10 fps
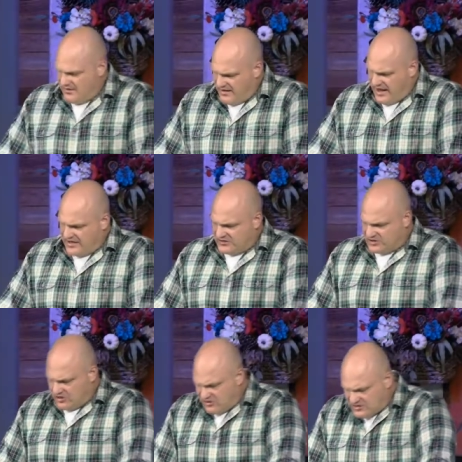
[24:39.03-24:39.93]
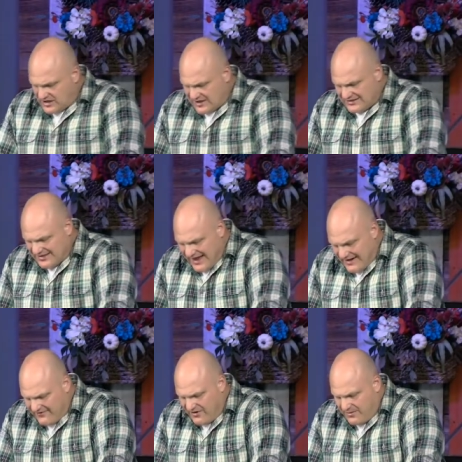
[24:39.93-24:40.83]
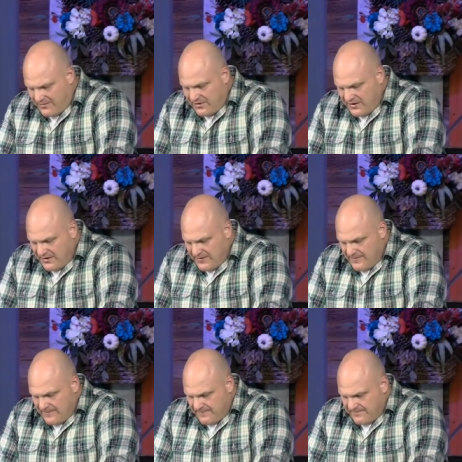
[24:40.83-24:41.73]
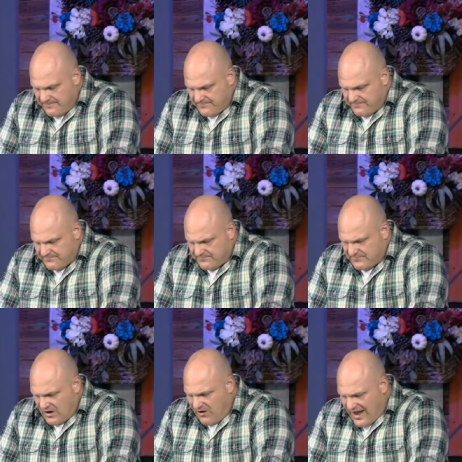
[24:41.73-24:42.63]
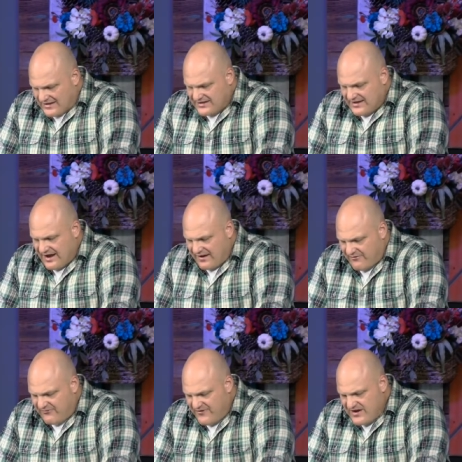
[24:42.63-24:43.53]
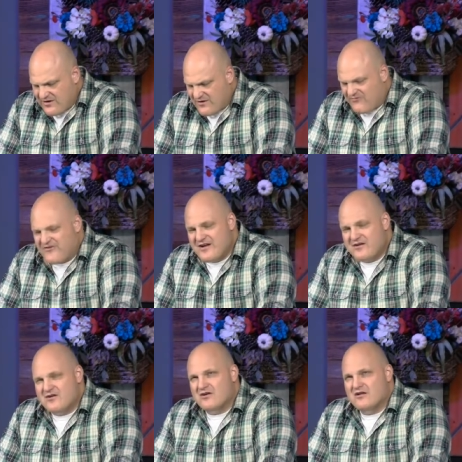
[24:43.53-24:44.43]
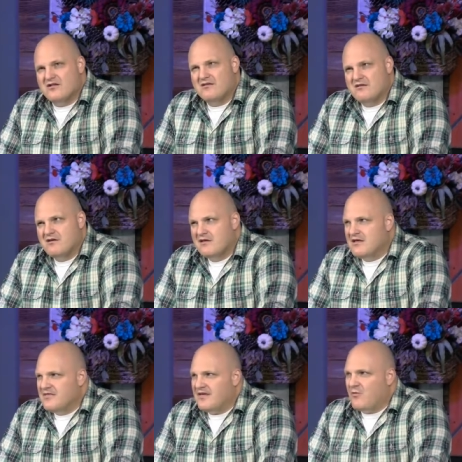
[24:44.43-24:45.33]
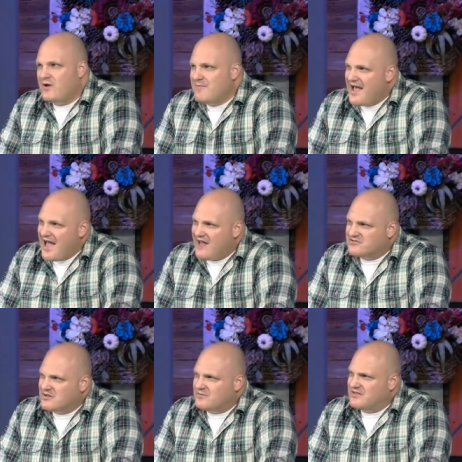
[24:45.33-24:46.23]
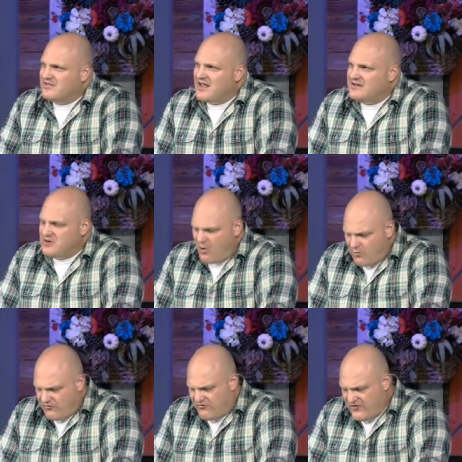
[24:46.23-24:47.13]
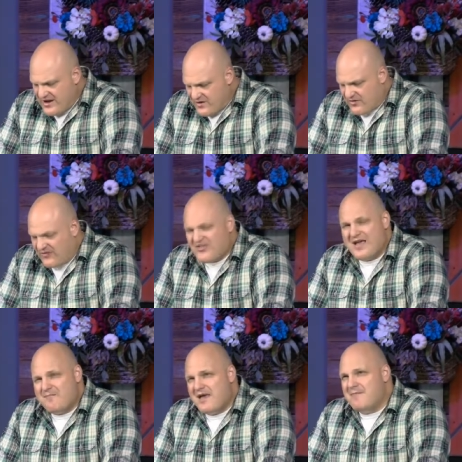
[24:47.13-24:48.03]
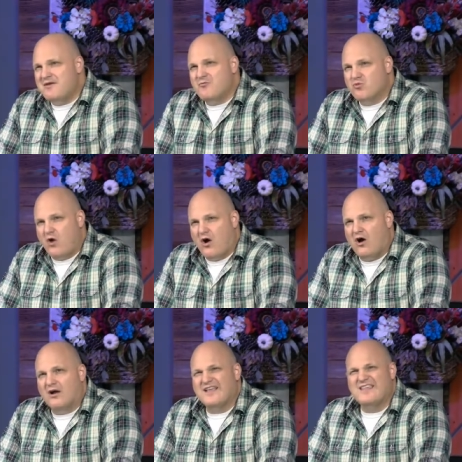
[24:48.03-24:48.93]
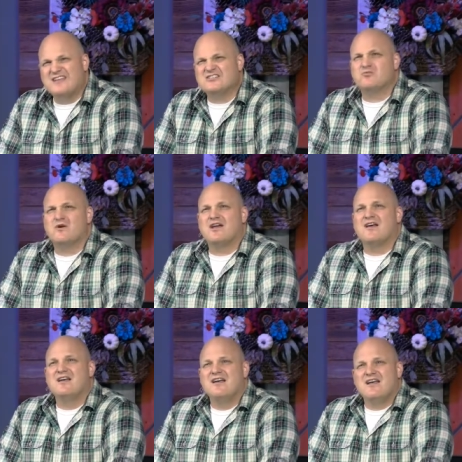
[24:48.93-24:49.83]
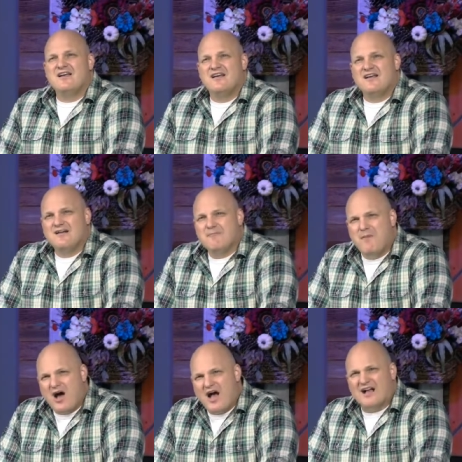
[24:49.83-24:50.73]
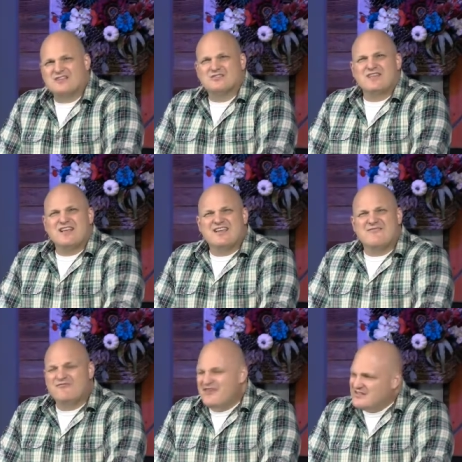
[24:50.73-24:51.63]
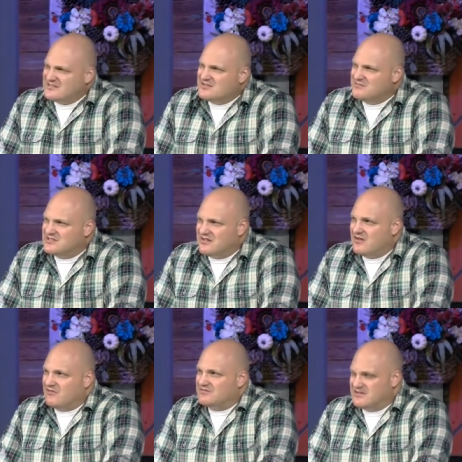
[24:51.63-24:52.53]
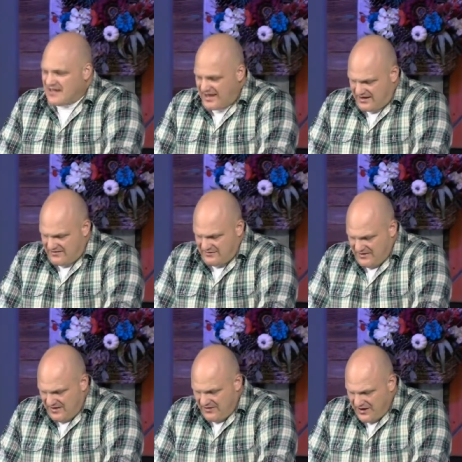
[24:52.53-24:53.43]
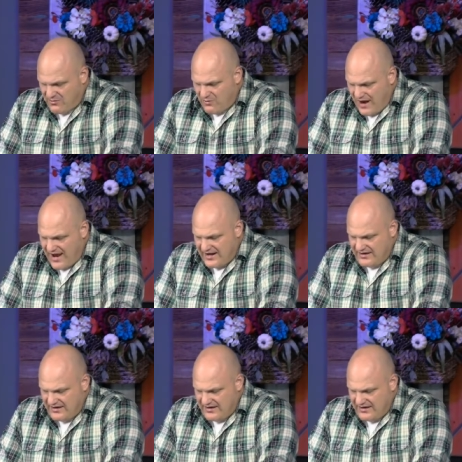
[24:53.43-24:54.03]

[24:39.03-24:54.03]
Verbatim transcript: at church, a lot of them are acting out of fear. Fear that we may have something they don't, fear that they may be wrong, and they just want to mock so they convince themselves that they're right.